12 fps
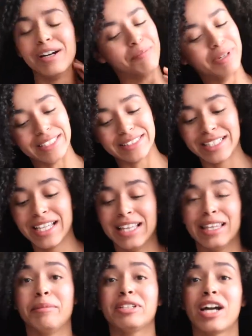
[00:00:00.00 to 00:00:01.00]
But
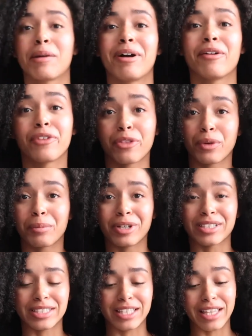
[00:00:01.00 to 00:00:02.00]
let me talk about the 3
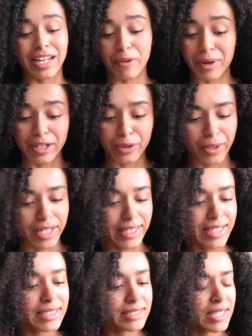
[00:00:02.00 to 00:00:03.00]
books that I read during
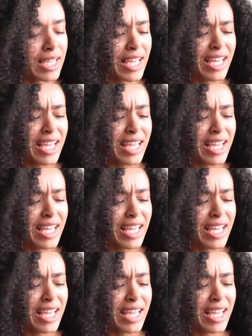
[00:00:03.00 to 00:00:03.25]
this